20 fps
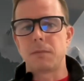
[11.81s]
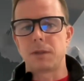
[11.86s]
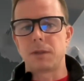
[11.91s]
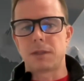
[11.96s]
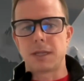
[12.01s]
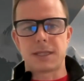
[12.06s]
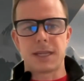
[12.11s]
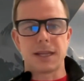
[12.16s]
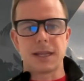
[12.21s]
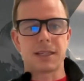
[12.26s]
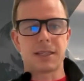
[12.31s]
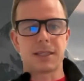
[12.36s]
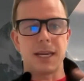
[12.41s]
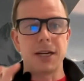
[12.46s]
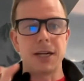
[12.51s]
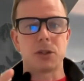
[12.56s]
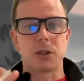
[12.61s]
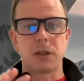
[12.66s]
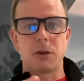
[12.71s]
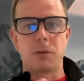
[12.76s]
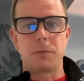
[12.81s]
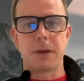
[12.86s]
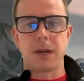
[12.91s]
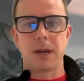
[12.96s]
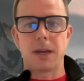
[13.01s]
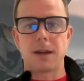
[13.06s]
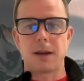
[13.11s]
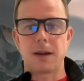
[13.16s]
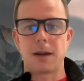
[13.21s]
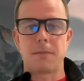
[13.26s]
To set the stage a little
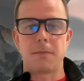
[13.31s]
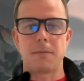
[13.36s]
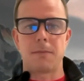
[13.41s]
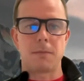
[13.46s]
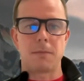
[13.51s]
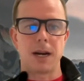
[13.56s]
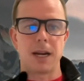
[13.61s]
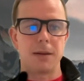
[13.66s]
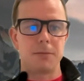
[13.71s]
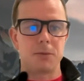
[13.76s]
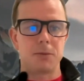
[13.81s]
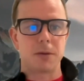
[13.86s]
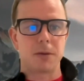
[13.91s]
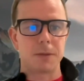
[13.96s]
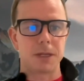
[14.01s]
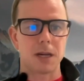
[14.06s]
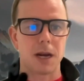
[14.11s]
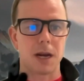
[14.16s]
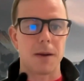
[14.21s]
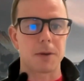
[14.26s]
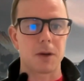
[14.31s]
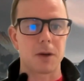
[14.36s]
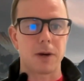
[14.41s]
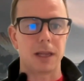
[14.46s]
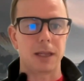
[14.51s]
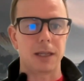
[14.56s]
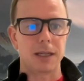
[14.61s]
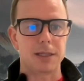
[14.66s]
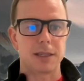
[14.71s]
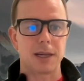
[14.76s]
bit, my name is Jimmy Sopko. I
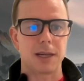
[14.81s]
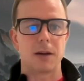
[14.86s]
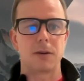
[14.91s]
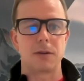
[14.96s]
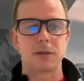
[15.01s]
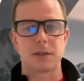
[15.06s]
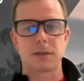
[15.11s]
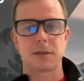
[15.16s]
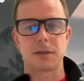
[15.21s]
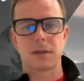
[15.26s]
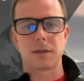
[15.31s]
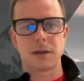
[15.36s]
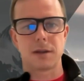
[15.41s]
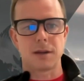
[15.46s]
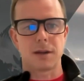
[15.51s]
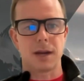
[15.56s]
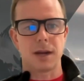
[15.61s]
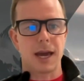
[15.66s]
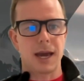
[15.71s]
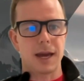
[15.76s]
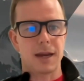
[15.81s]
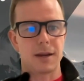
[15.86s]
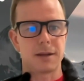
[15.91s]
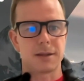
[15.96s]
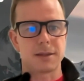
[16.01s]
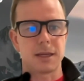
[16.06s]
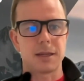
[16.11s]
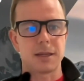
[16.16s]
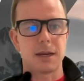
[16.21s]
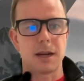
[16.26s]
lead sales at
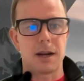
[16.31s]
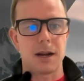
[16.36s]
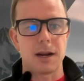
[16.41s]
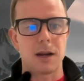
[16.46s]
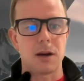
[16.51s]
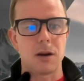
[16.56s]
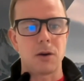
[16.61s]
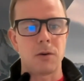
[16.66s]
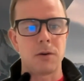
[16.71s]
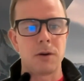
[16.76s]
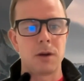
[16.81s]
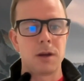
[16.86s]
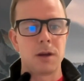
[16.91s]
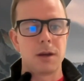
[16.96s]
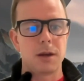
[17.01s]
Ascend.io.